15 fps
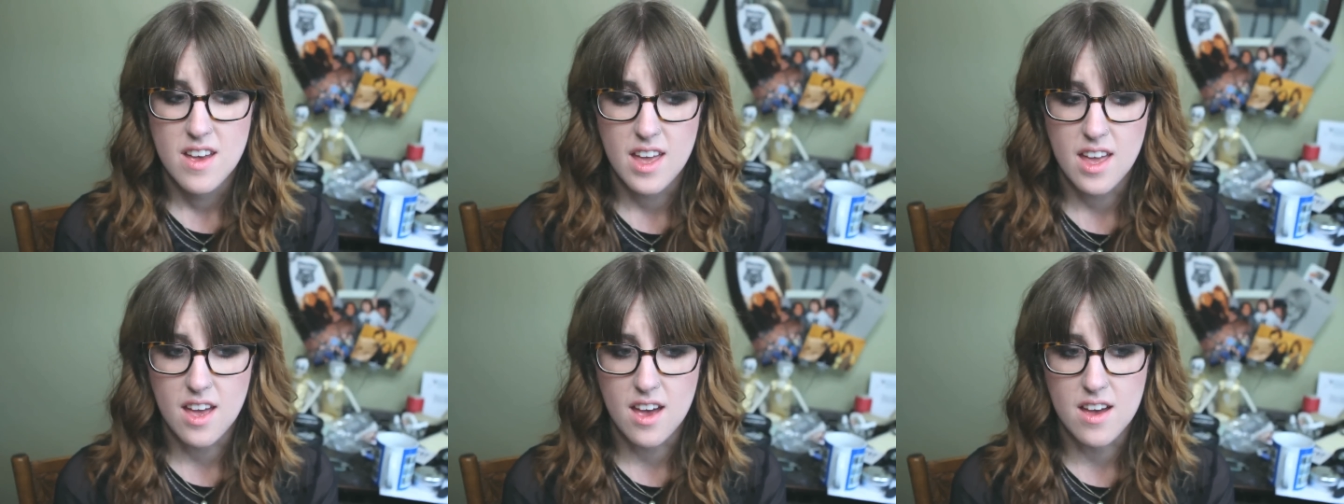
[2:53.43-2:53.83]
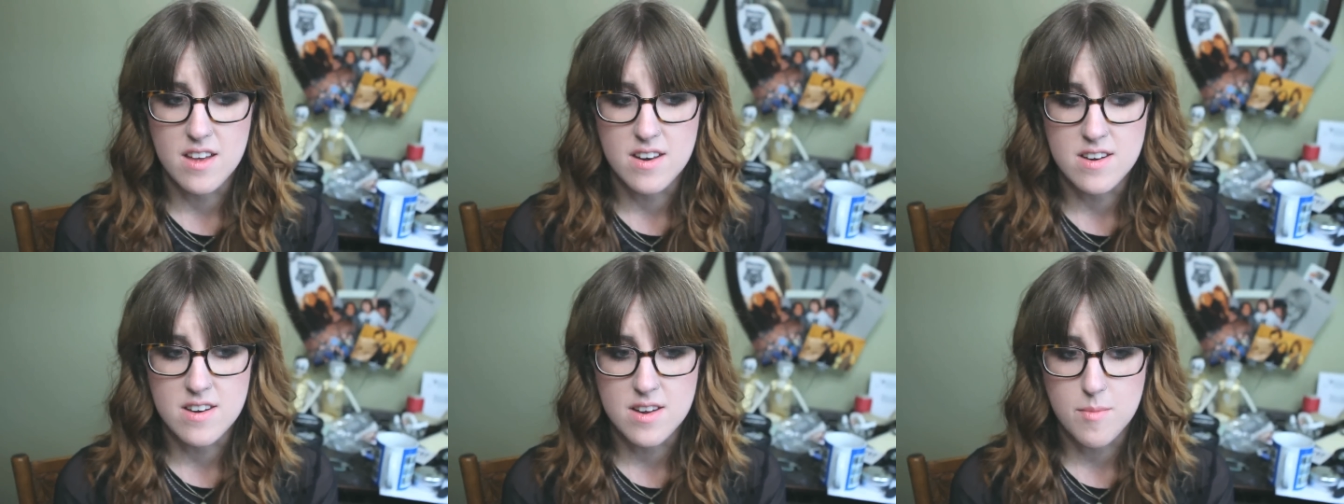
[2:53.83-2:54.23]

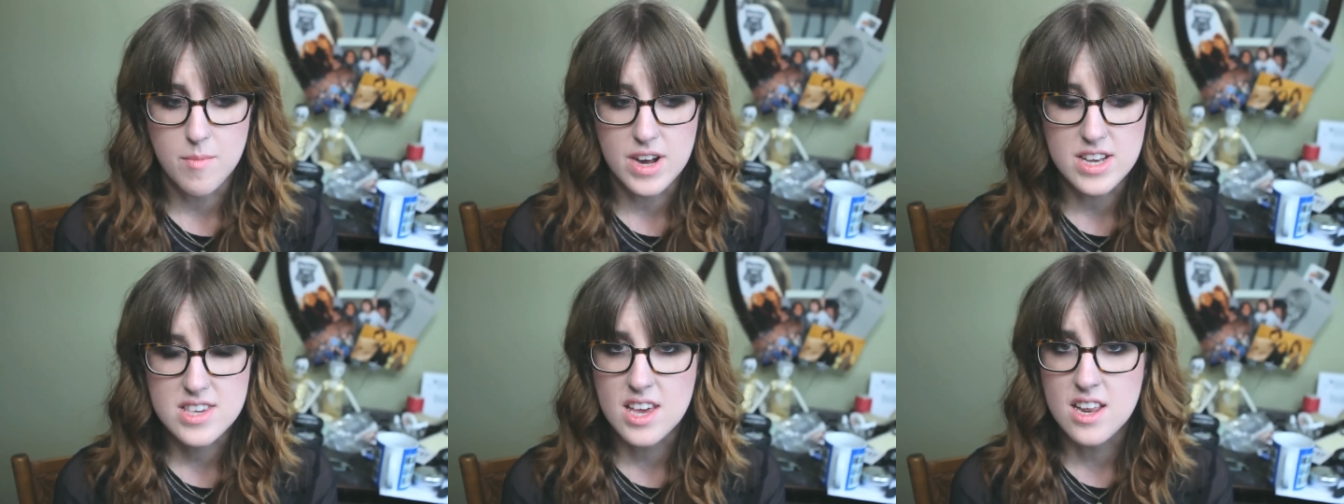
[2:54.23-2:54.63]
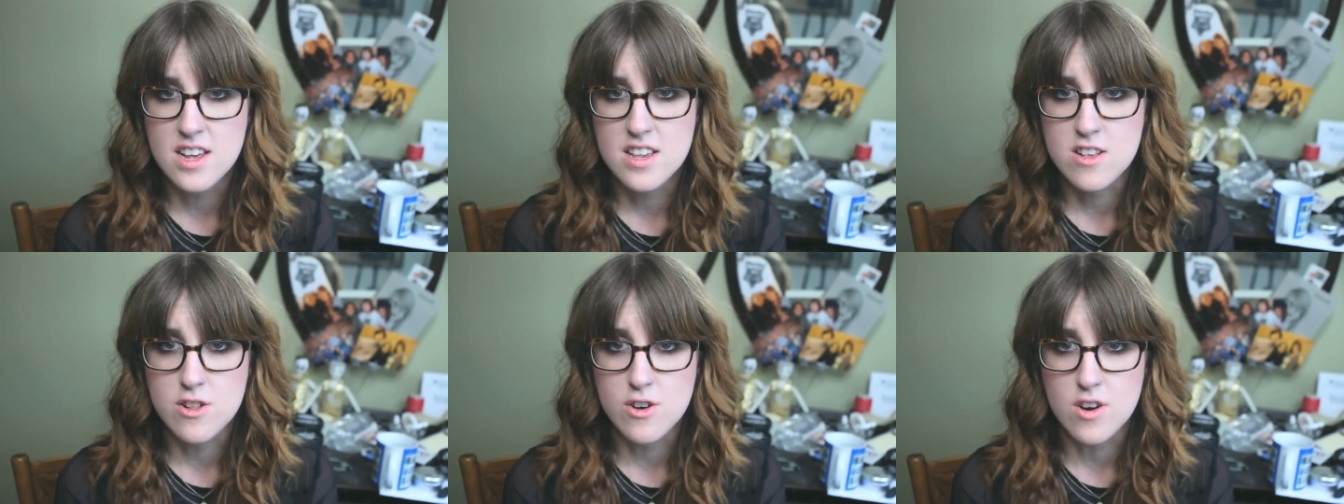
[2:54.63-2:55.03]
and my skin
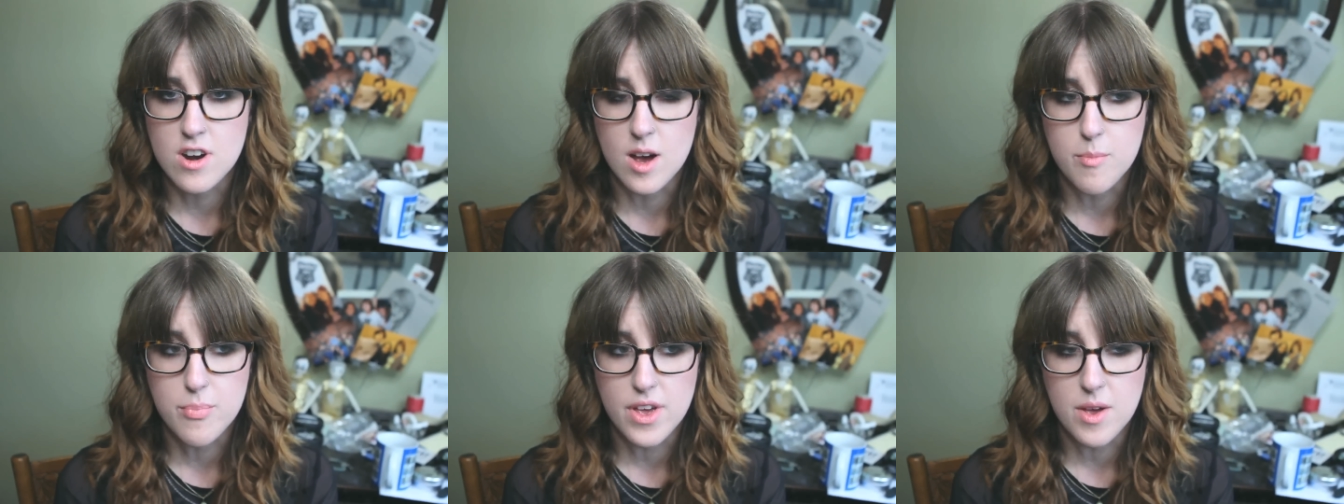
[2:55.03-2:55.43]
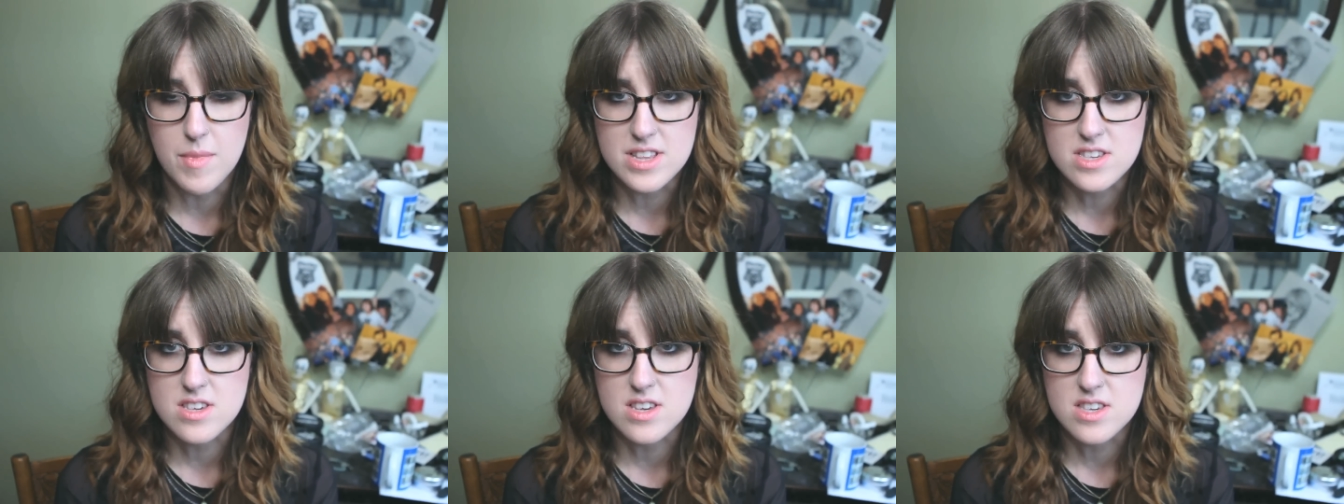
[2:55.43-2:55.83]
has cleared up
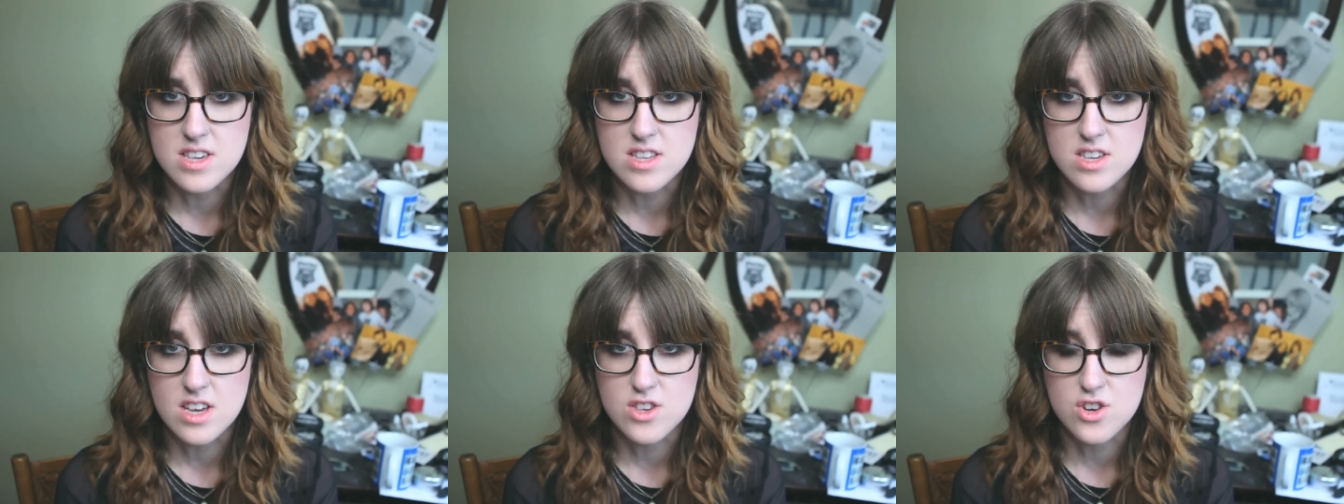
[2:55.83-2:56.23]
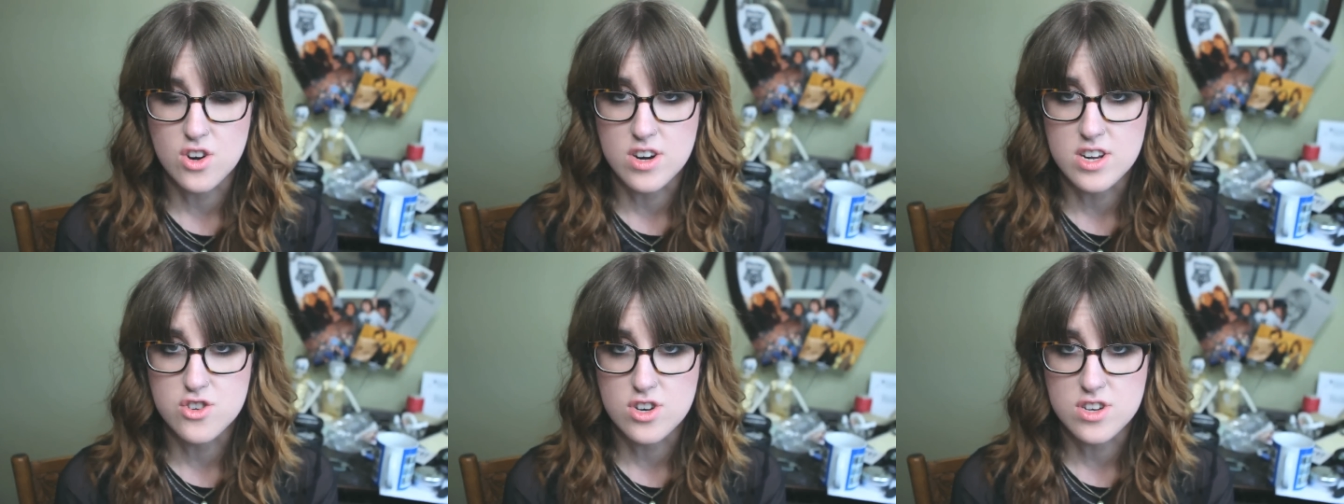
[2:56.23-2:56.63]
immensely since I
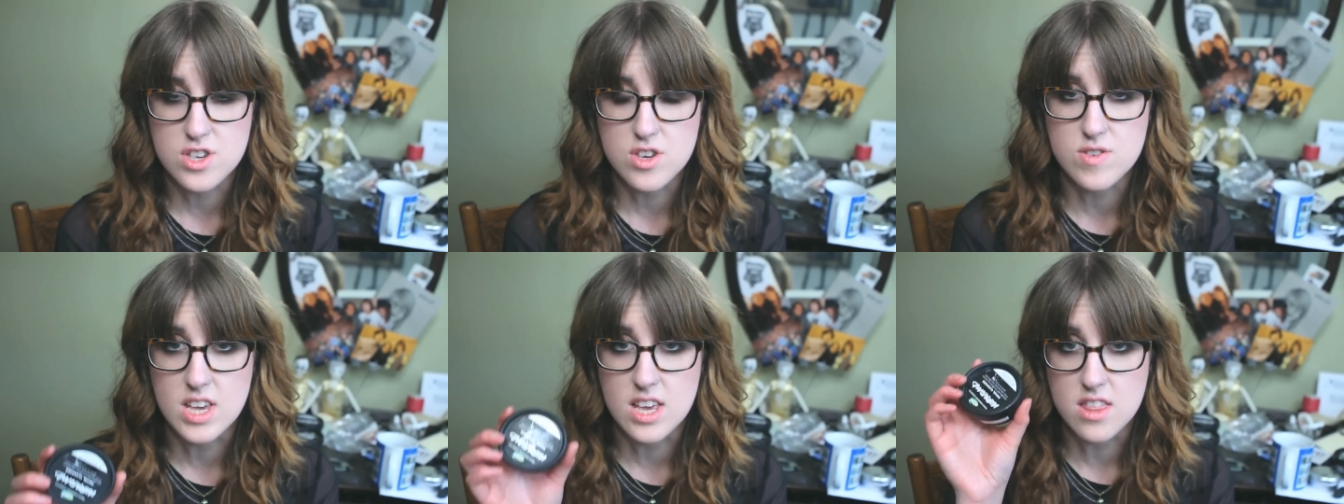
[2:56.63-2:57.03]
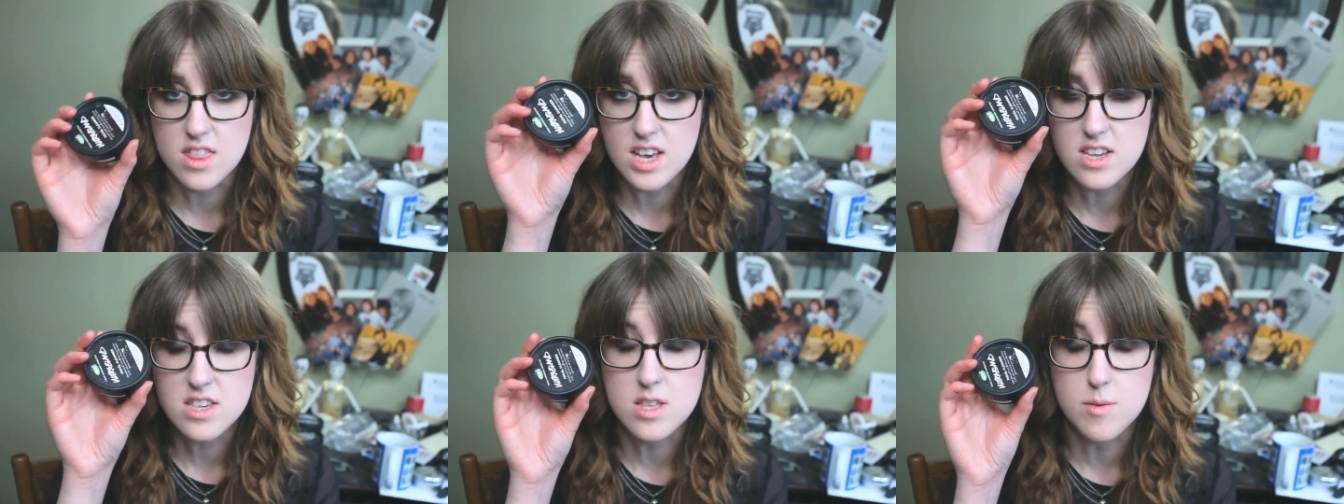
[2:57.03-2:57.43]
started just using
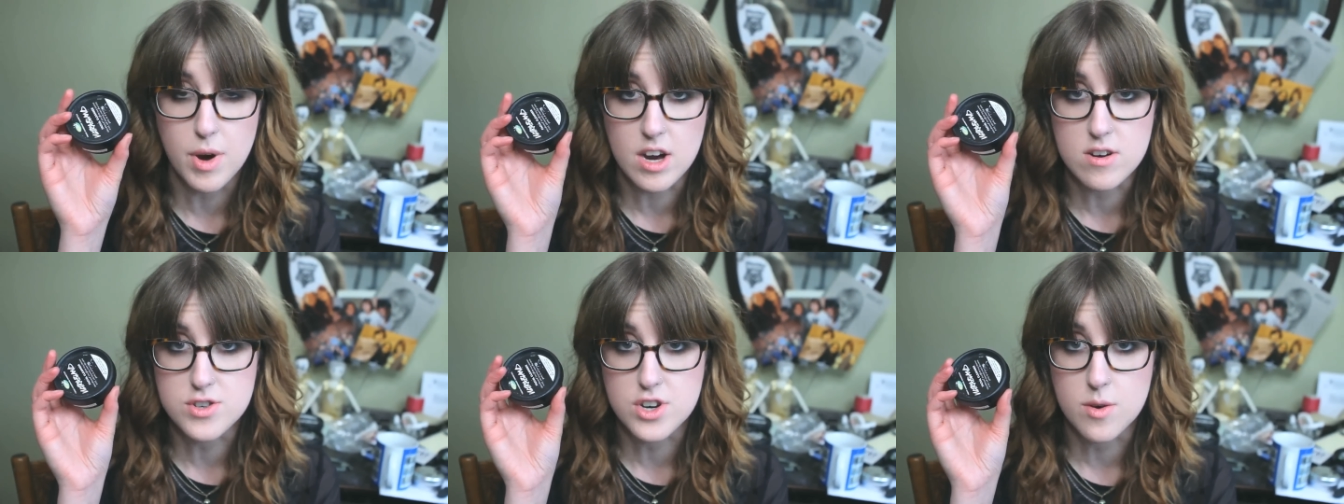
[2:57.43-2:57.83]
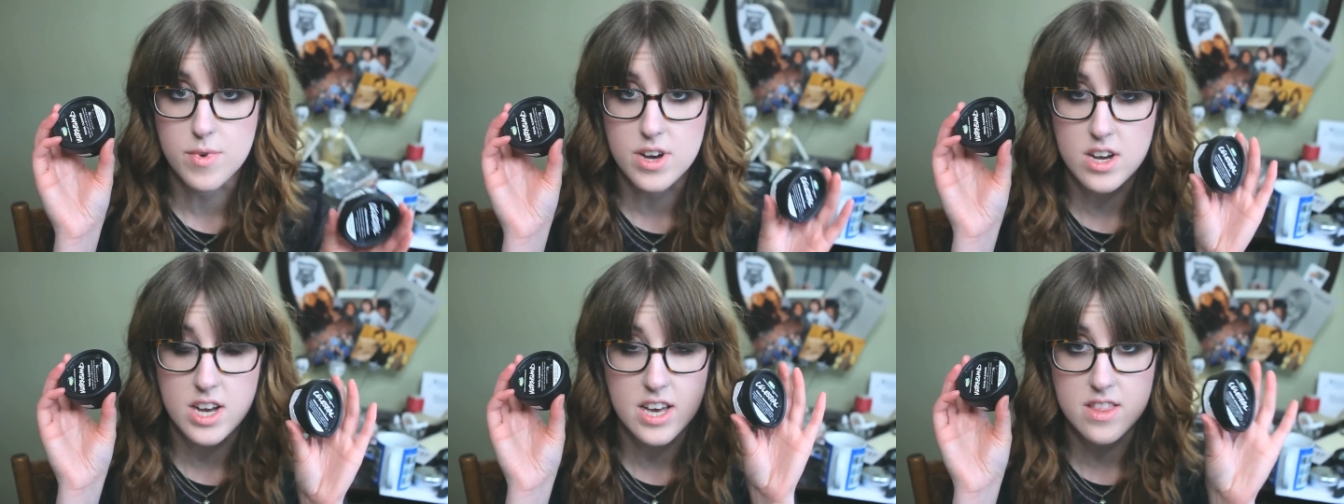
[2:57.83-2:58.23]
this, the
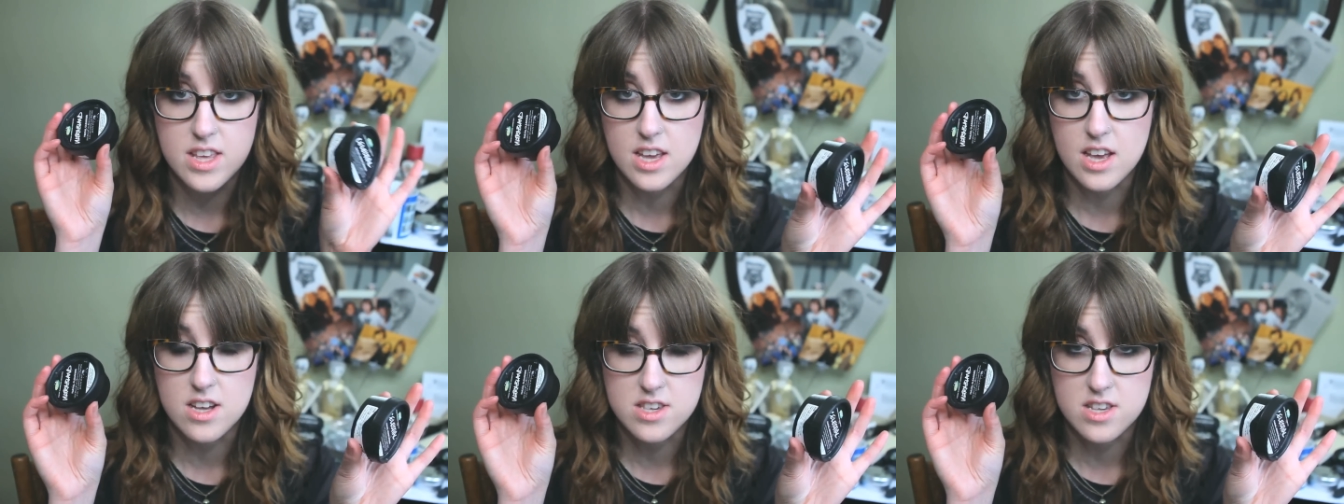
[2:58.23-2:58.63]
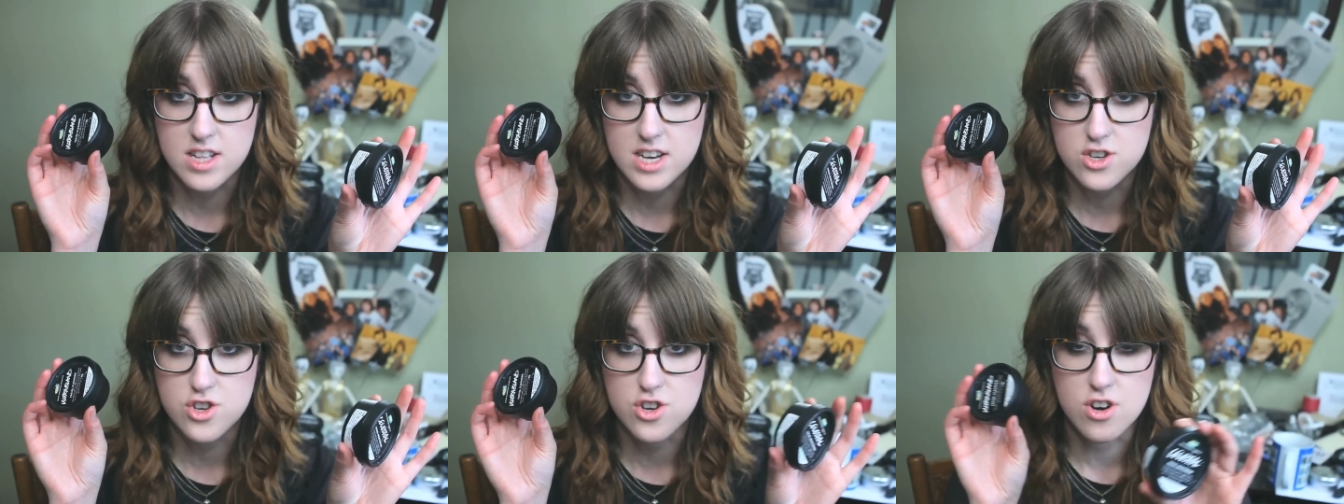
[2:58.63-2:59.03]
Bioderma, and the
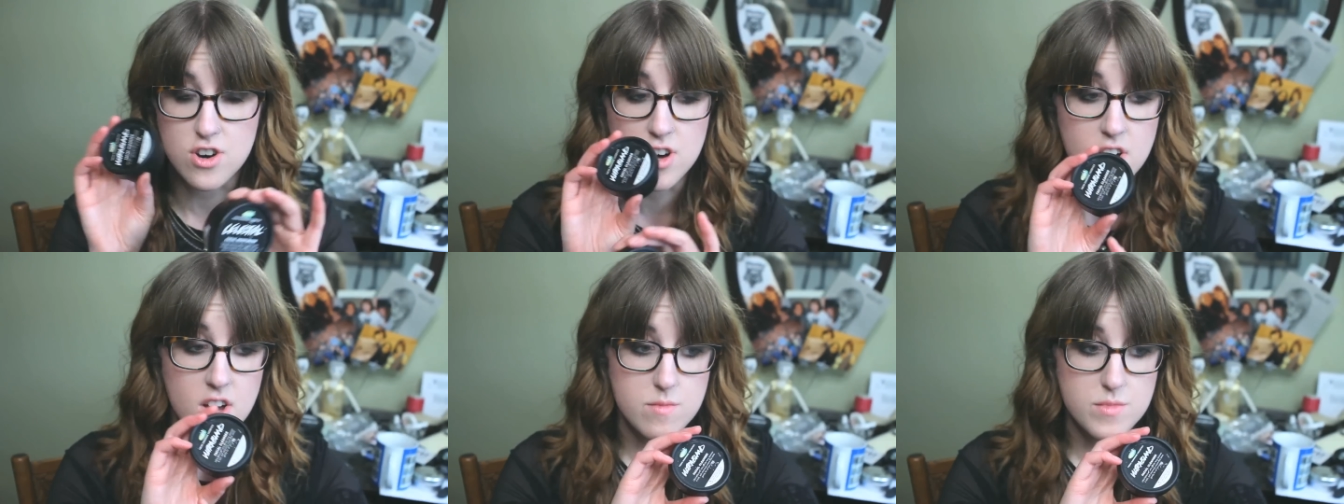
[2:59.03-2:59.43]
Celestial.